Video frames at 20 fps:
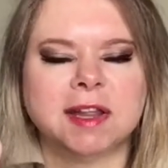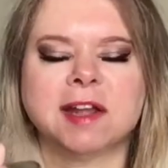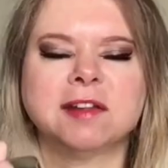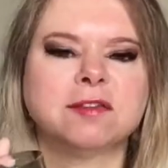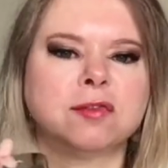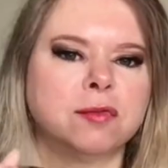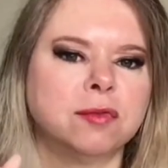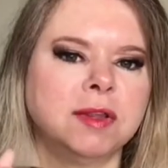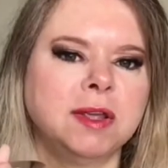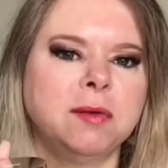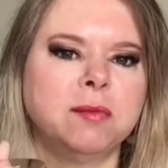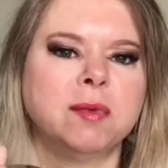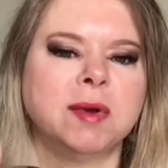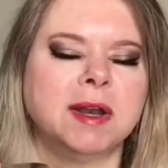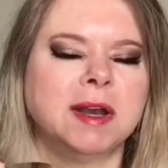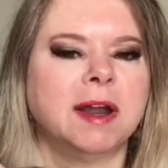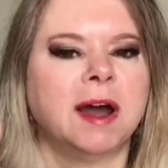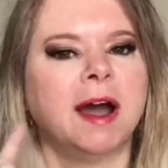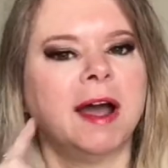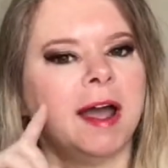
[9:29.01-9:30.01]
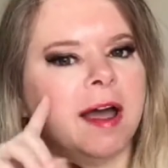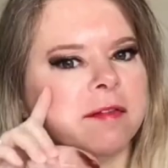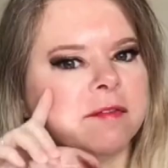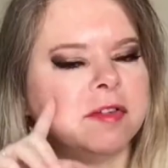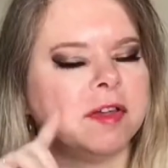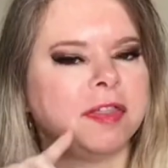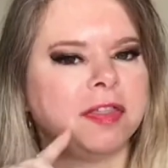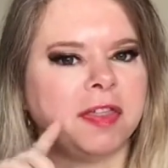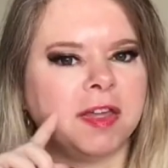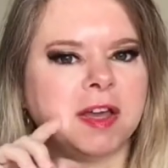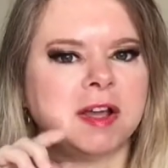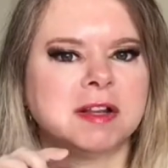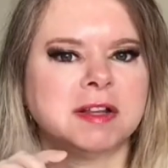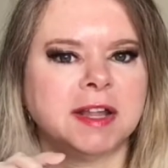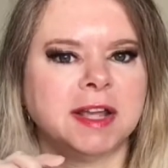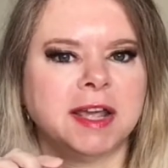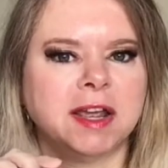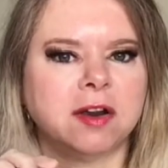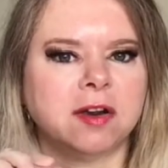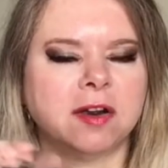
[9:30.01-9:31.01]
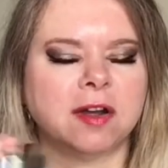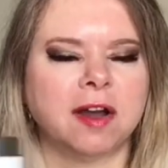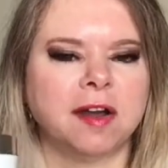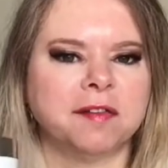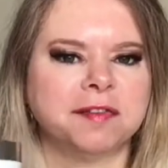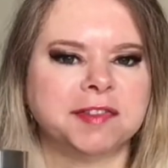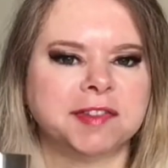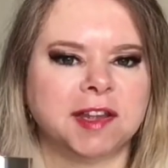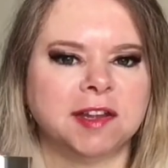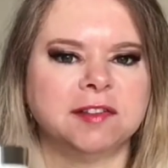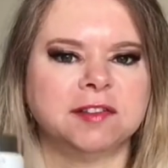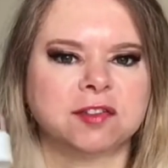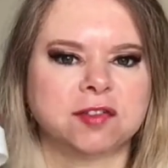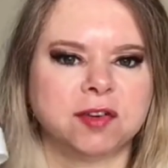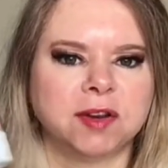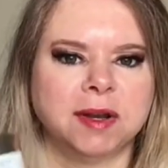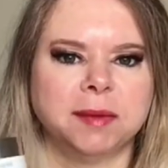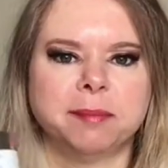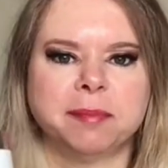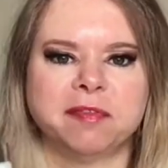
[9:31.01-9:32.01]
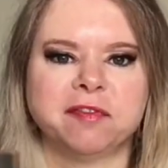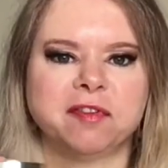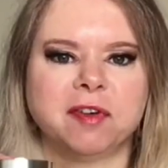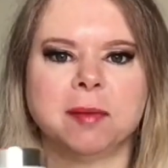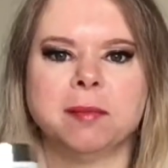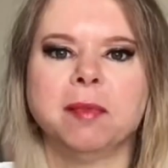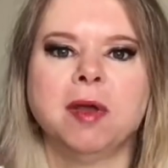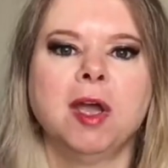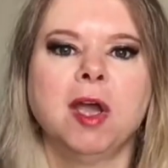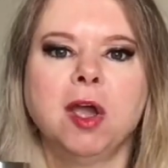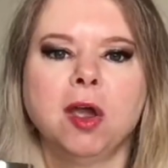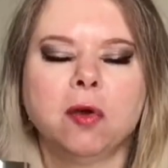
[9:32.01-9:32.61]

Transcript: That's only when I have a thick layer of sunscreen from